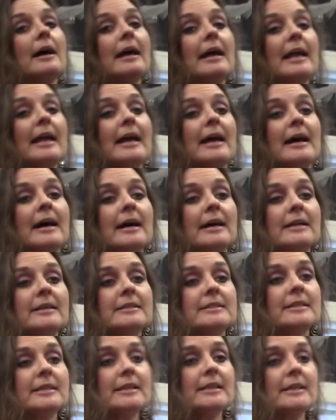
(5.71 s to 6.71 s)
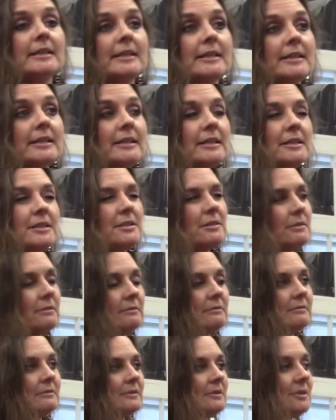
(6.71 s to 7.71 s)
And it is
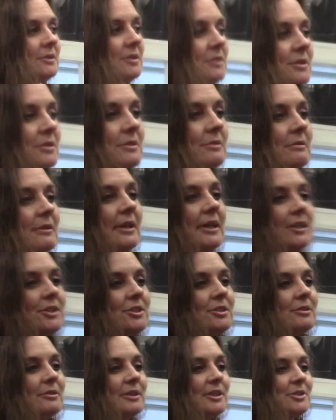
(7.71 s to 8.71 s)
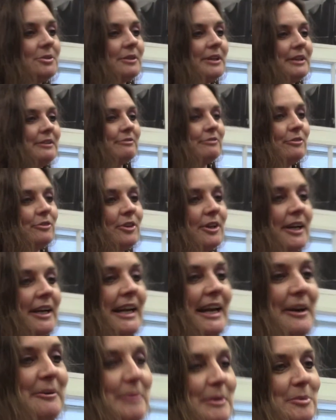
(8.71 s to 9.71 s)
22 or 24. I
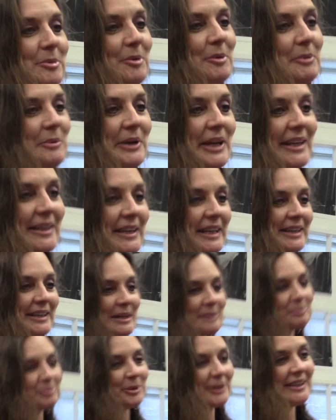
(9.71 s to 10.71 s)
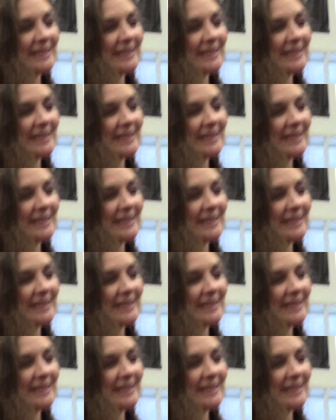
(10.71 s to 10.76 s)
can't remember what we ended up with.